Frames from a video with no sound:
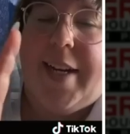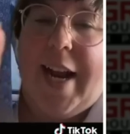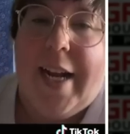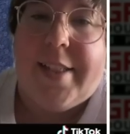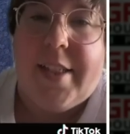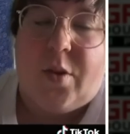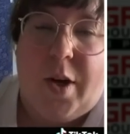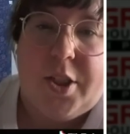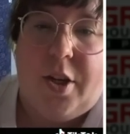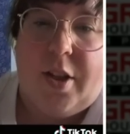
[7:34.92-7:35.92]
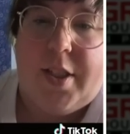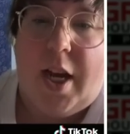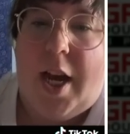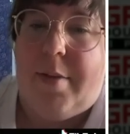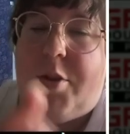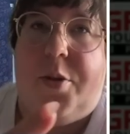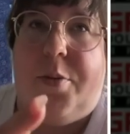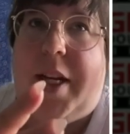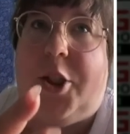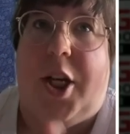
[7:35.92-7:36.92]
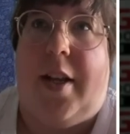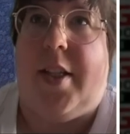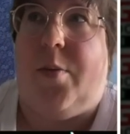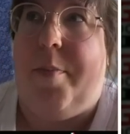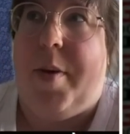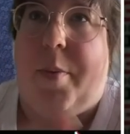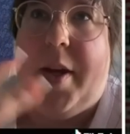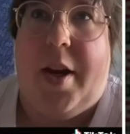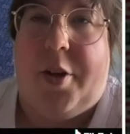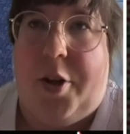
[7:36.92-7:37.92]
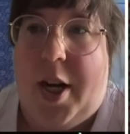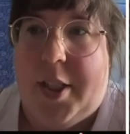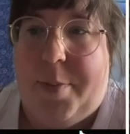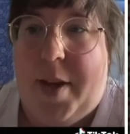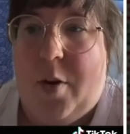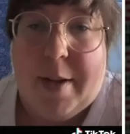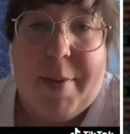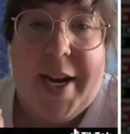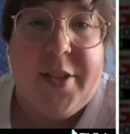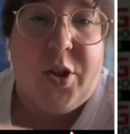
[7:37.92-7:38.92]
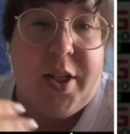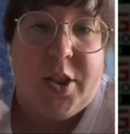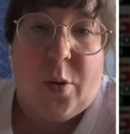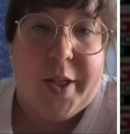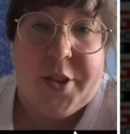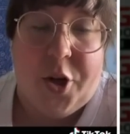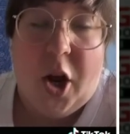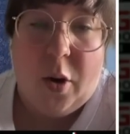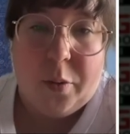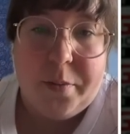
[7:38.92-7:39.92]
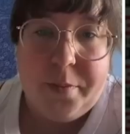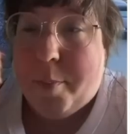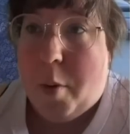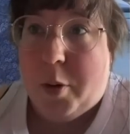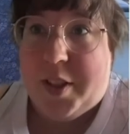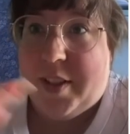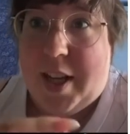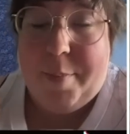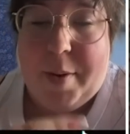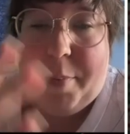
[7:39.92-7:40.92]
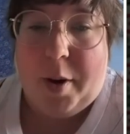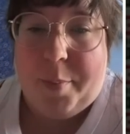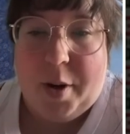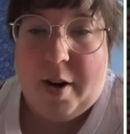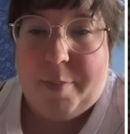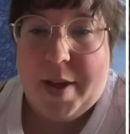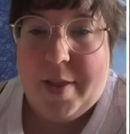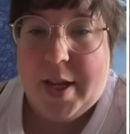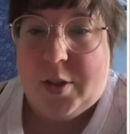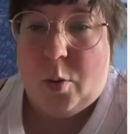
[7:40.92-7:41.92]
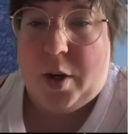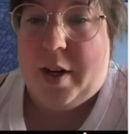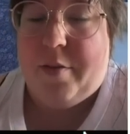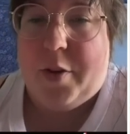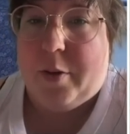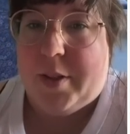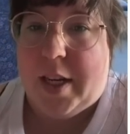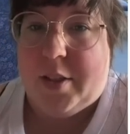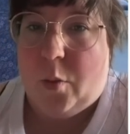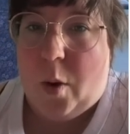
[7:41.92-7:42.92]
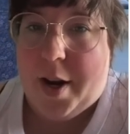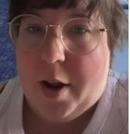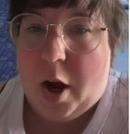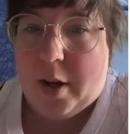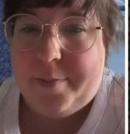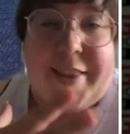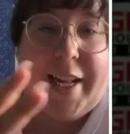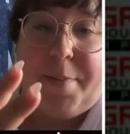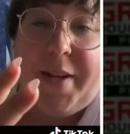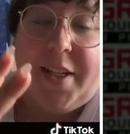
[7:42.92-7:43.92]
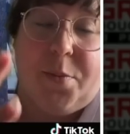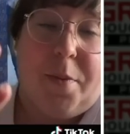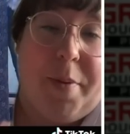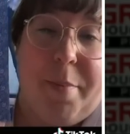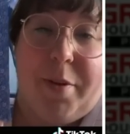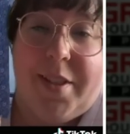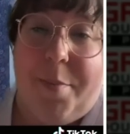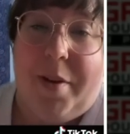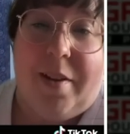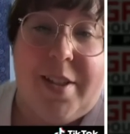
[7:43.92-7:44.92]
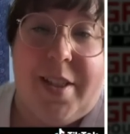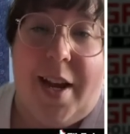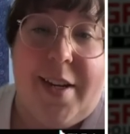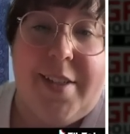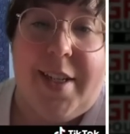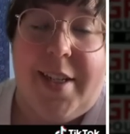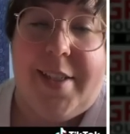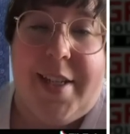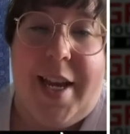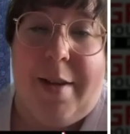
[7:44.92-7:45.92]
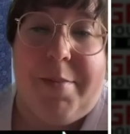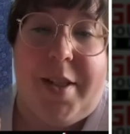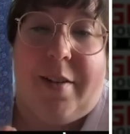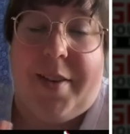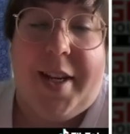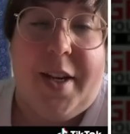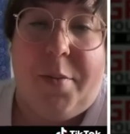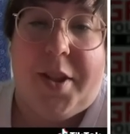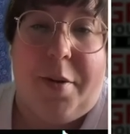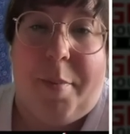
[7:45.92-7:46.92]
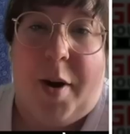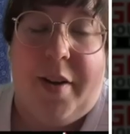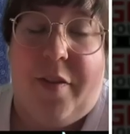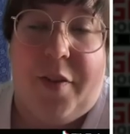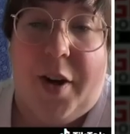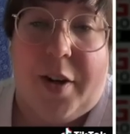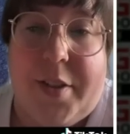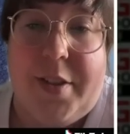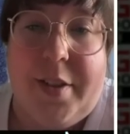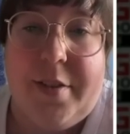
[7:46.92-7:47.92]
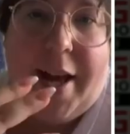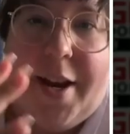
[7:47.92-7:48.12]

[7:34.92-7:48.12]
I get asked this question all the time Do you get jealous when people hit on your husband? And my answer is always no. Most of the time, people are put off by this or confused as to why not. That's because when people typically slide into his DMs, they're leading with their body first.